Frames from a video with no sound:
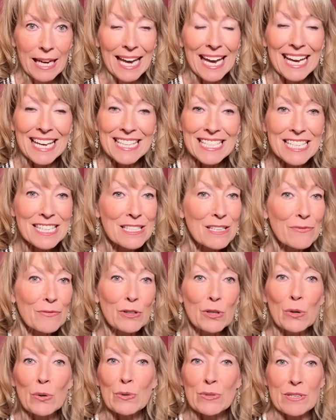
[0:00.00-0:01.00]
It is, of
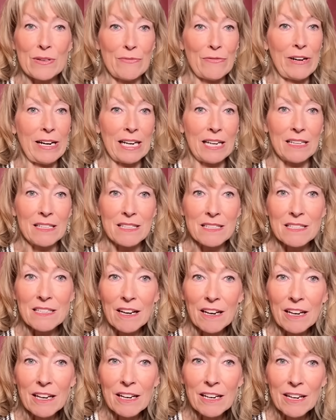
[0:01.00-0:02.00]
course, a
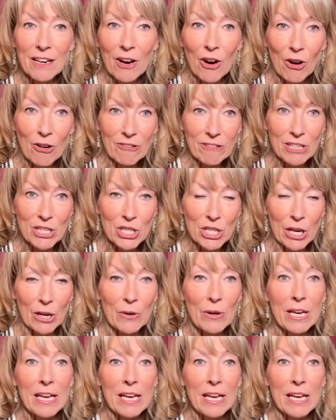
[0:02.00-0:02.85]
Frankenstein horror show.